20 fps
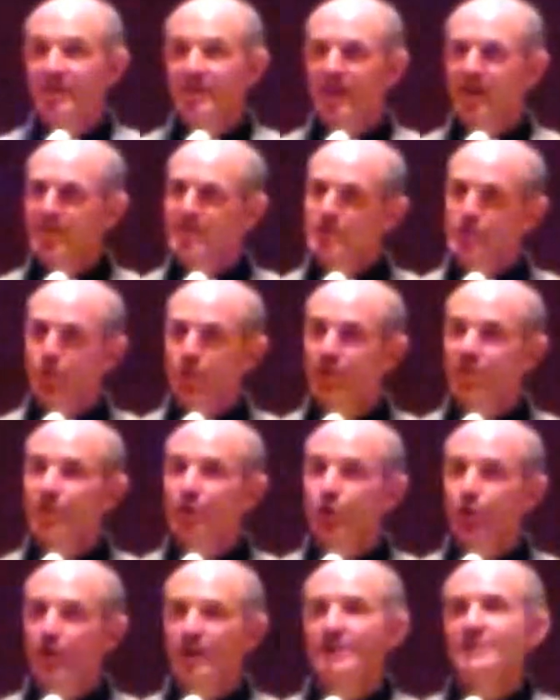They
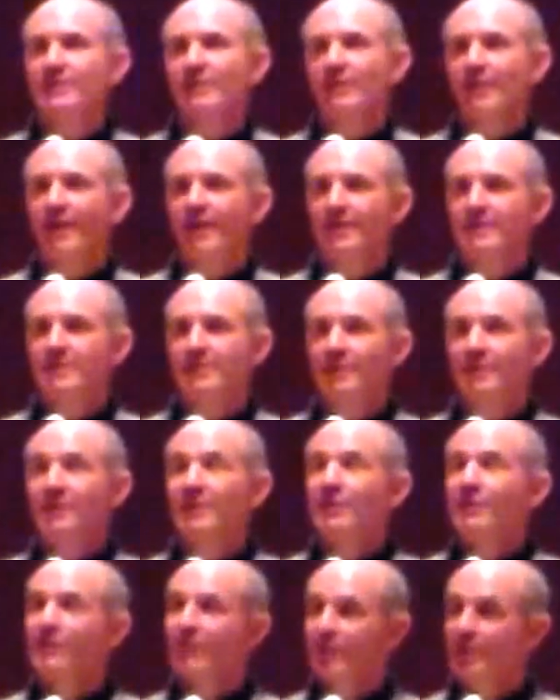sort of agreed to let
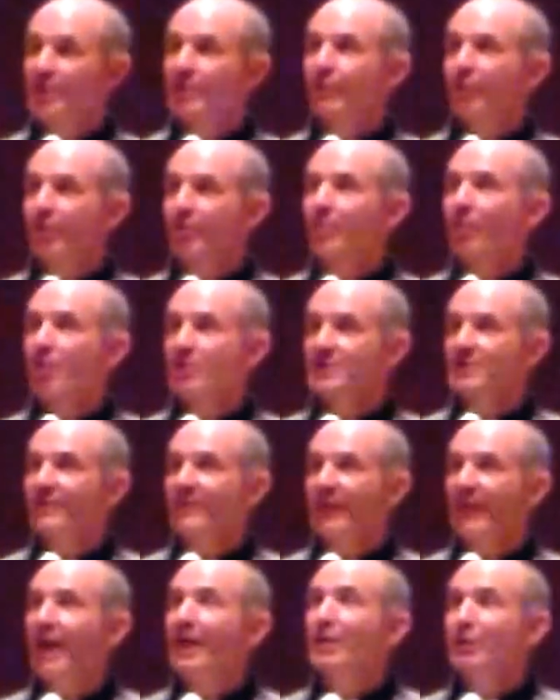the different parts
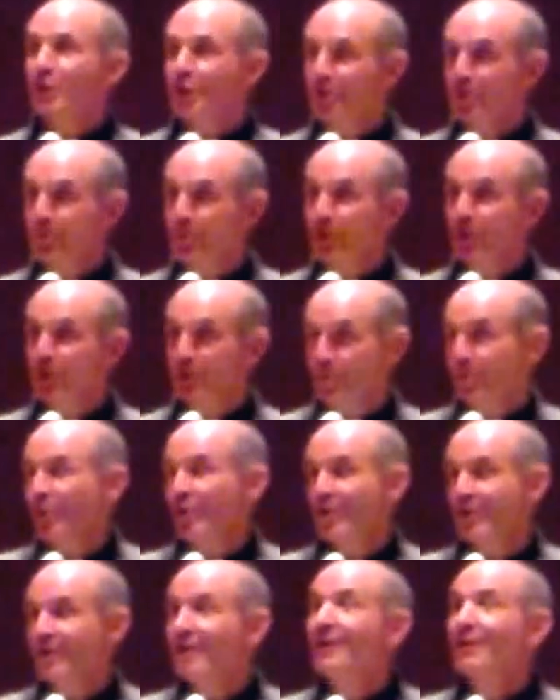of the Anglican
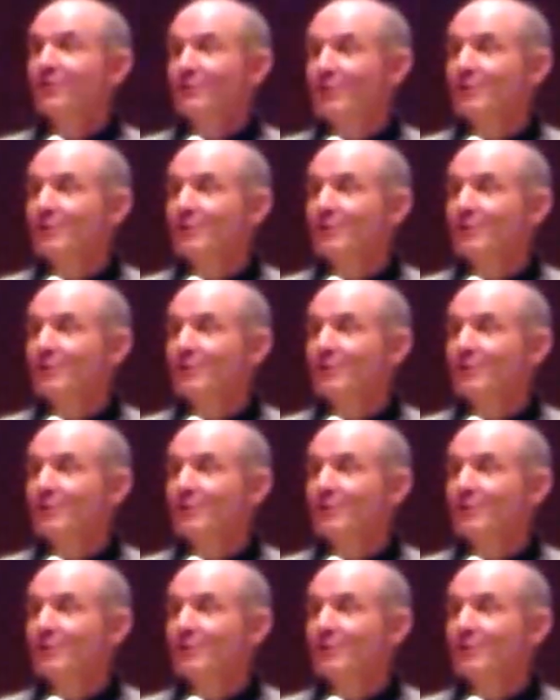Communion